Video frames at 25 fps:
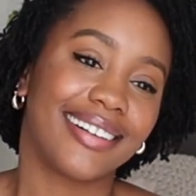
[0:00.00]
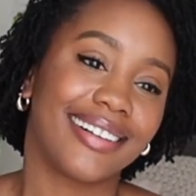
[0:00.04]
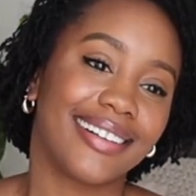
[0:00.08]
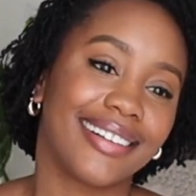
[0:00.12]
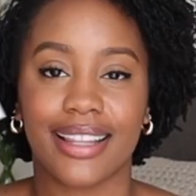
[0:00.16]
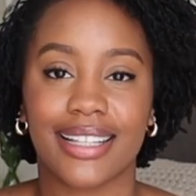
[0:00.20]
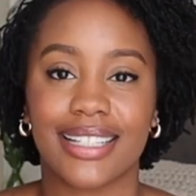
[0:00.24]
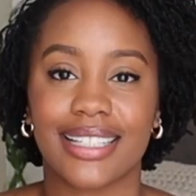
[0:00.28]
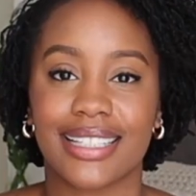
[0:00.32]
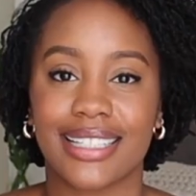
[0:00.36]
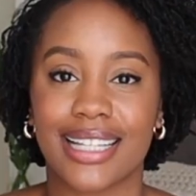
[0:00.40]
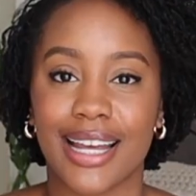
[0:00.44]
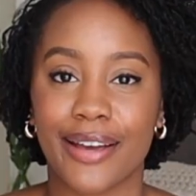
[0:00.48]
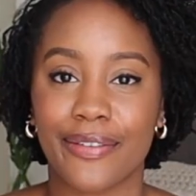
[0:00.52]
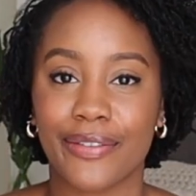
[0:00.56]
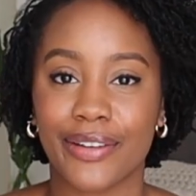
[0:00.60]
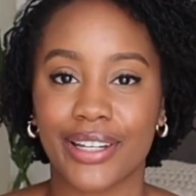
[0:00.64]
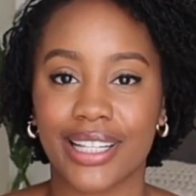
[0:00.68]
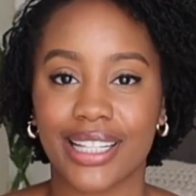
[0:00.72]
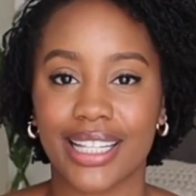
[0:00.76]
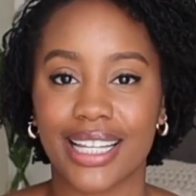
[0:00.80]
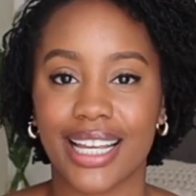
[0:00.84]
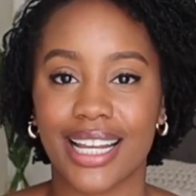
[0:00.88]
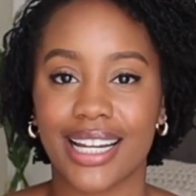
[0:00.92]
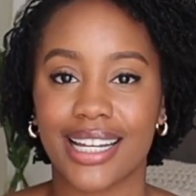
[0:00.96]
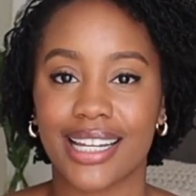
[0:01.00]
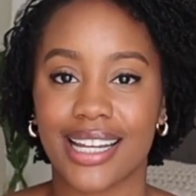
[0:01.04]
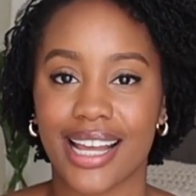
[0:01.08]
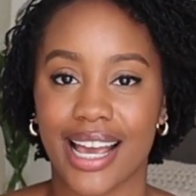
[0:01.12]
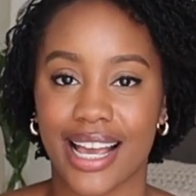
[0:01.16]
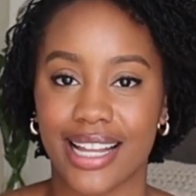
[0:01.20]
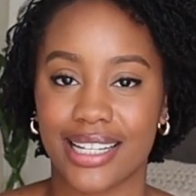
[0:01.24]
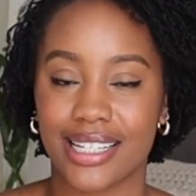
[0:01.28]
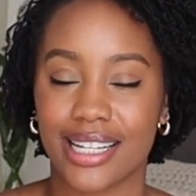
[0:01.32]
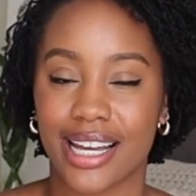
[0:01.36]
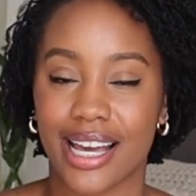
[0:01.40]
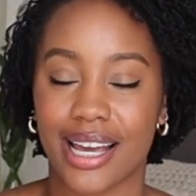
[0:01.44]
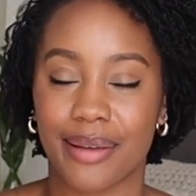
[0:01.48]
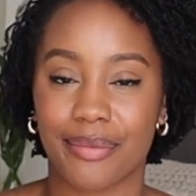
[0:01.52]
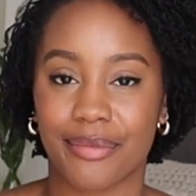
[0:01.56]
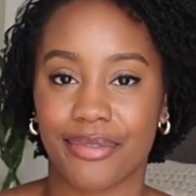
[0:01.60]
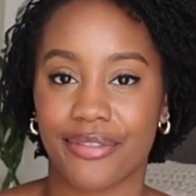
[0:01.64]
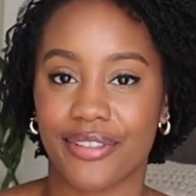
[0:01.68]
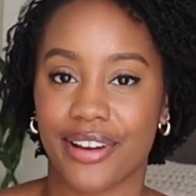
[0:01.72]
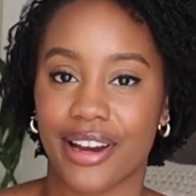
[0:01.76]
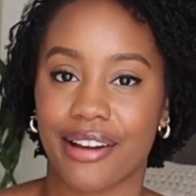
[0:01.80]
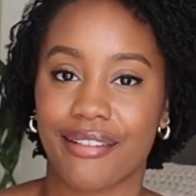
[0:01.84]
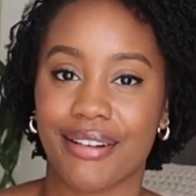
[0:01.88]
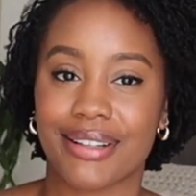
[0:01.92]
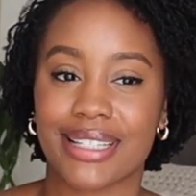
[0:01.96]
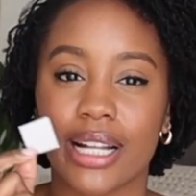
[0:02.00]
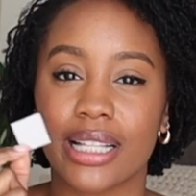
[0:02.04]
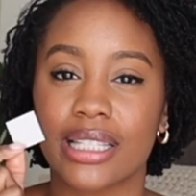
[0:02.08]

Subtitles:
This is definitely a nighttime fragrance.